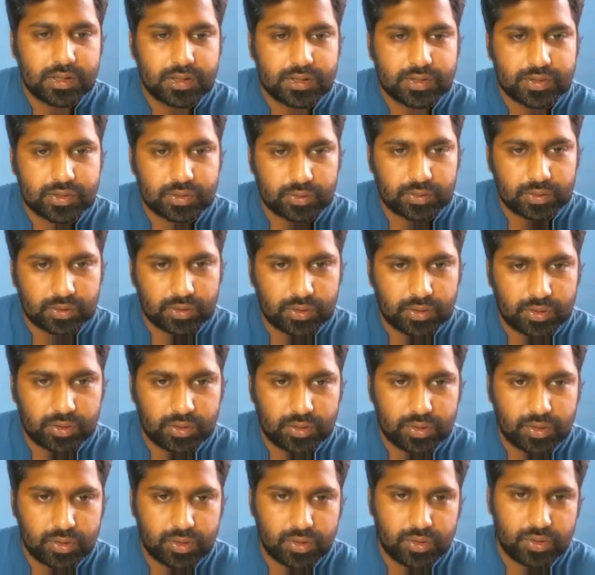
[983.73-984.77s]
So
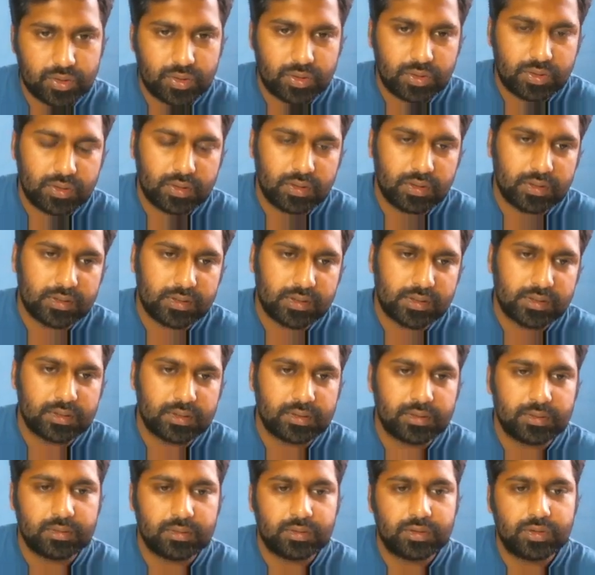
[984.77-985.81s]

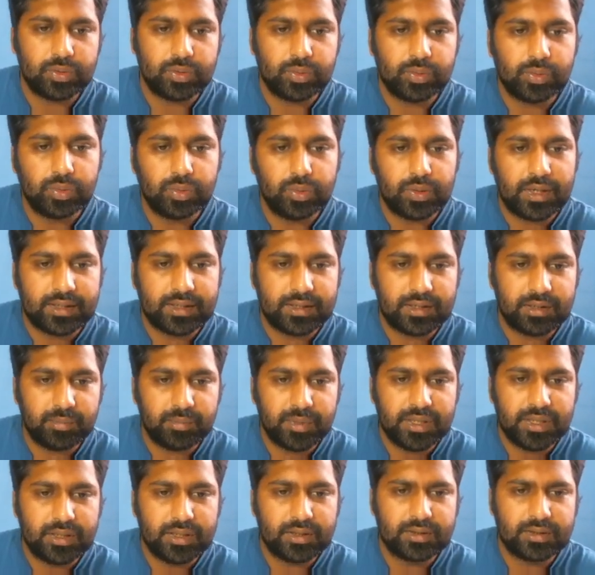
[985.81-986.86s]
2, let it
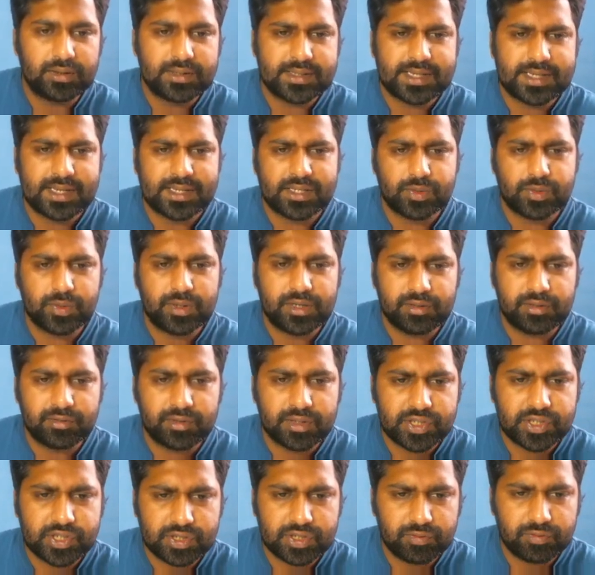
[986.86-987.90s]
be sec square
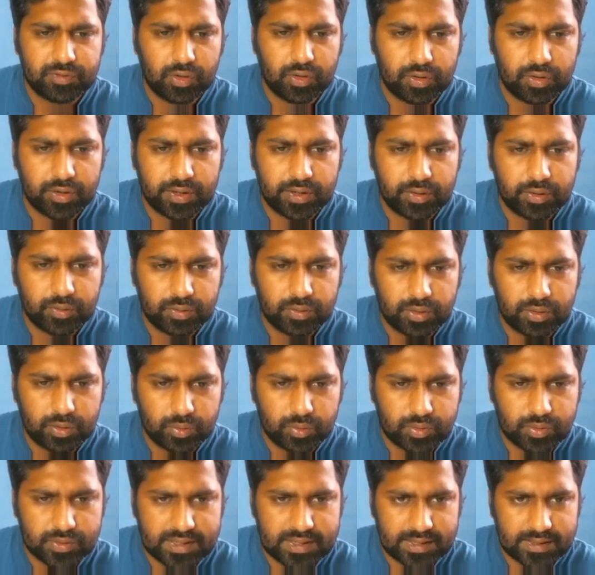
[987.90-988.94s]
differentiation, we already know
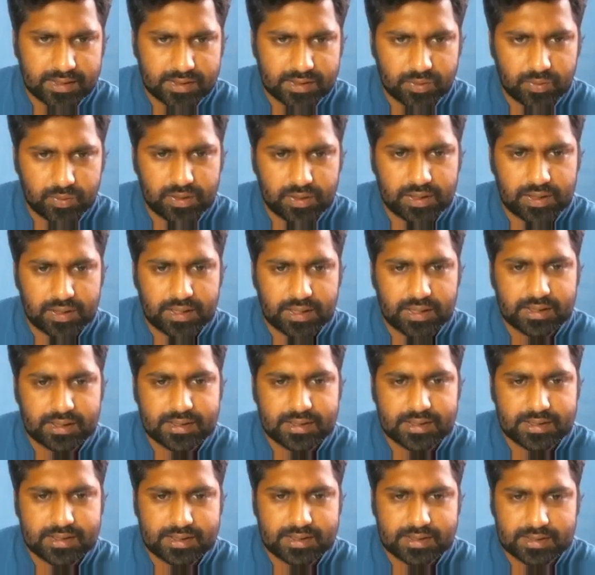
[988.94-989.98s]
2 sec square
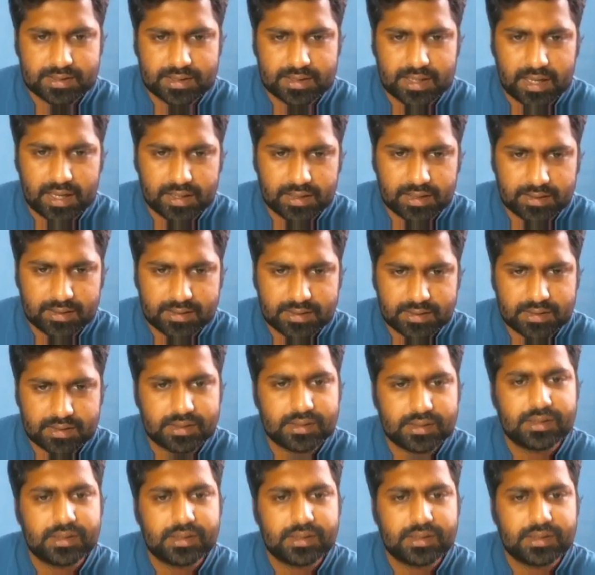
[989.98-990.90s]
x tan x,